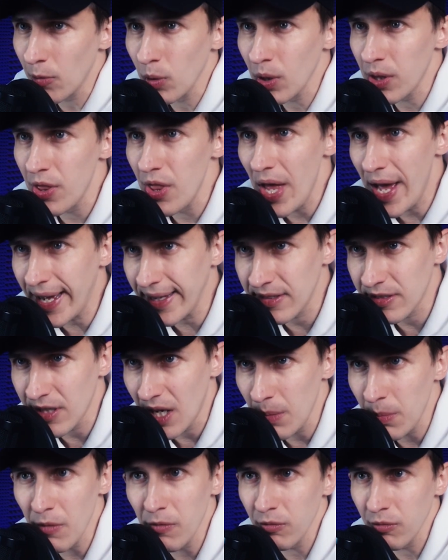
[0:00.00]
with that
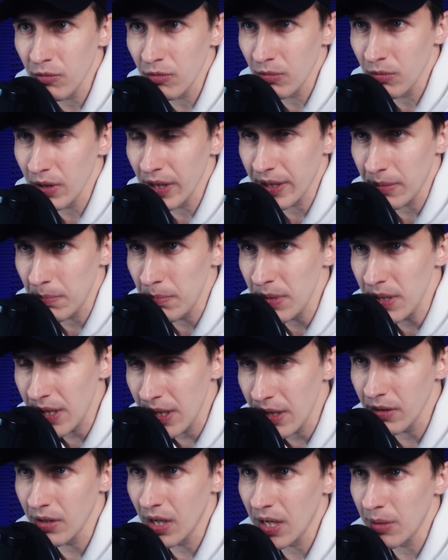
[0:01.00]
type of like
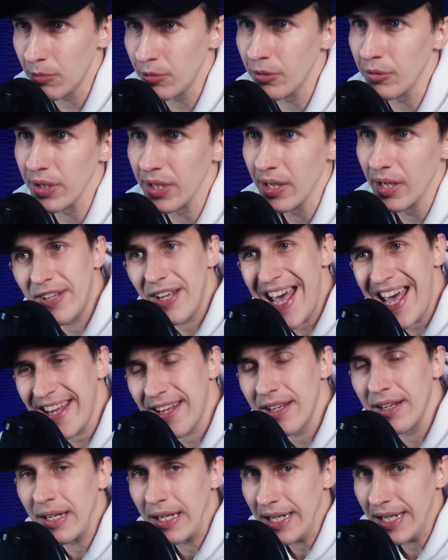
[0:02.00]
media library,
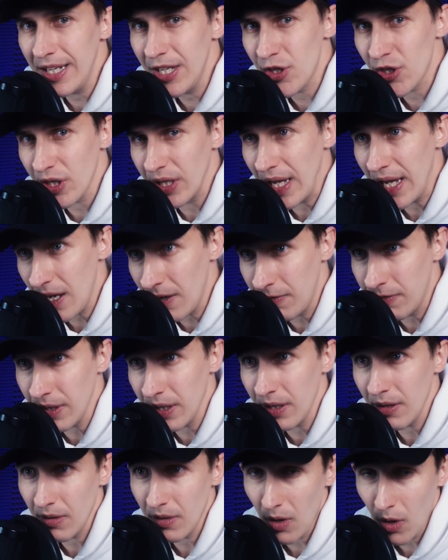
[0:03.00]
tagging each and
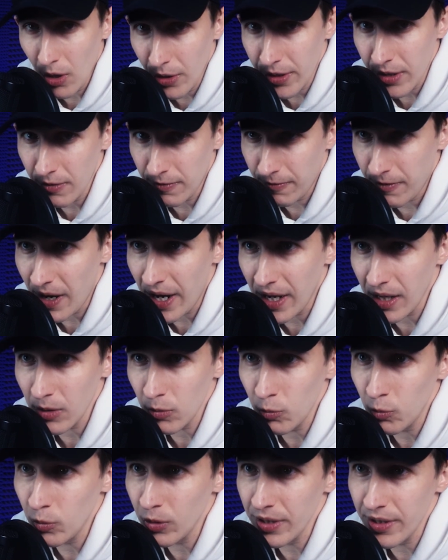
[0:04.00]
every audio file
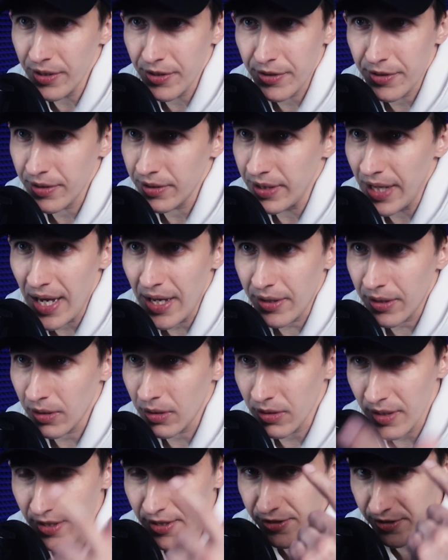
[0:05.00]
with not a